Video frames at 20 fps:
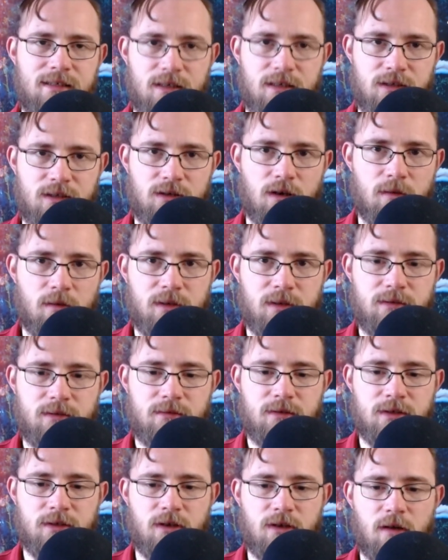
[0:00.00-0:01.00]

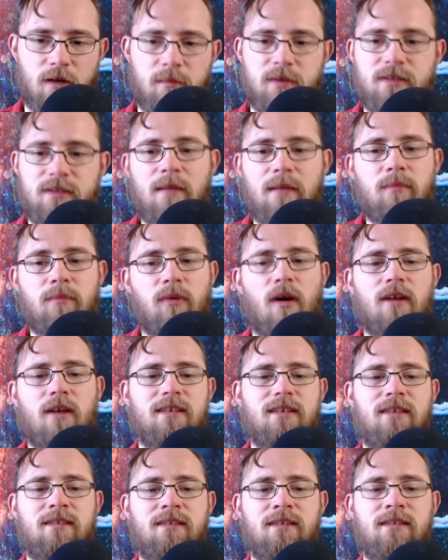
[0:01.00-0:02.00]
disturbance and
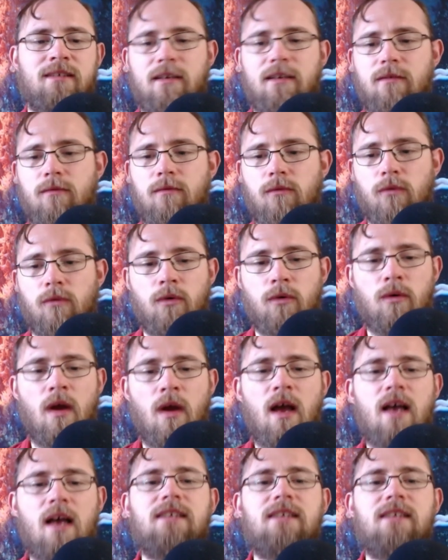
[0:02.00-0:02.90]
processes it through